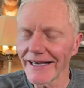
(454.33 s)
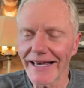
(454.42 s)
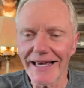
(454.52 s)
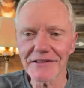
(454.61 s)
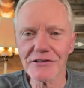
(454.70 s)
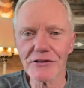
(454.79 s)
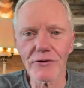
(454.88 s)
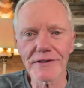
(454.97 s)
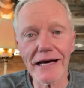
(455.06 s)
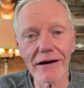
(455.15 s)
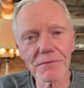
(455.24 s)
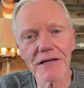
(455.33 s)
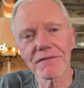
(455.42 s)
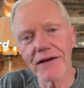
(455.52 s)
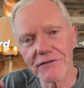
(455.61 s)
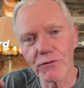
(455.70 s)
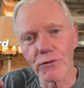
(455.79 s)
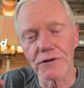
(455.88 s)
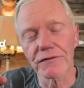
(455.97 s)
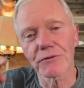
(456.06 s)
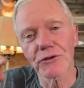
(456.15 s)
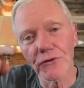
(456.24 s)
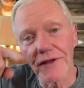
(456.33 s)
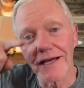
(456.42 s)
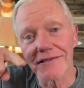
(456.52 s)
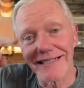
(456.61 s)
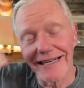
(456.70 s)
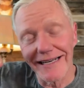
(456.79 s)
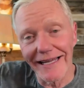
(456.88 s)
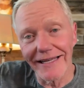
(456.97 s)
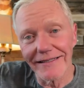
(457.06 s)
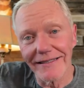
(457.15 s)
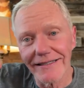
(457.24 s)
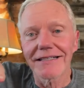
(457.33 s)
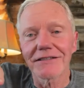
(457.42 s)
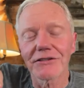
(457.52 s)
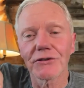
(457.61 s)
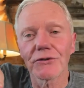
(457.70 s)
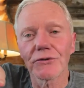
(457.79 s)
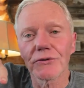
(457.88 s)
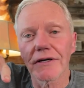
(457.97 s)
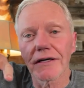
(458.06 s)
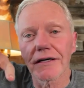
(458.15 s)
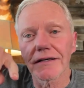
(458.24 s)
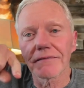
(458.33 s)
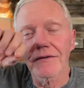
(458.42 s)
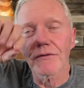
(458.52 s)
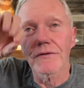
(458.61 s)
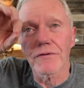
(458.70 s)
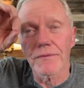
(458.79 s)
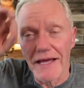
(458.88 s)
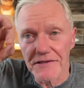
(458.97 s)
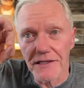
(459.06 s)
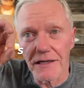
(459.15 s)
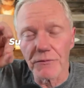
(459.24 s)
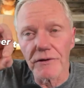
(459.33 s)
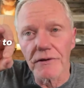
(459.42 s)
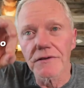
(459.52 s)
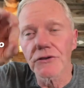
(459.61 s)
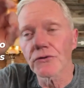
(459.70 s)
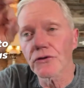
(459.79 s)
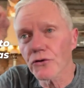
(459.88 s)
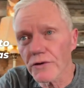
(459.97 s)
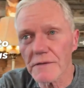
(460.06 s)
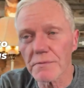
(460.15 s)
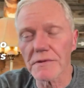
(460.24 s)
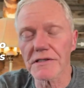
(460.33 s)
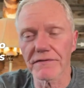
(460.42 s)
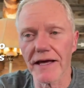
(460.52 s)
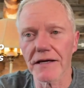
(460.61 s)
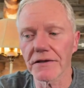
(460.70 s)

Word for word: And so now I'm going to fast forward you from two thousand eight to, uh, from that summer to Christmas of that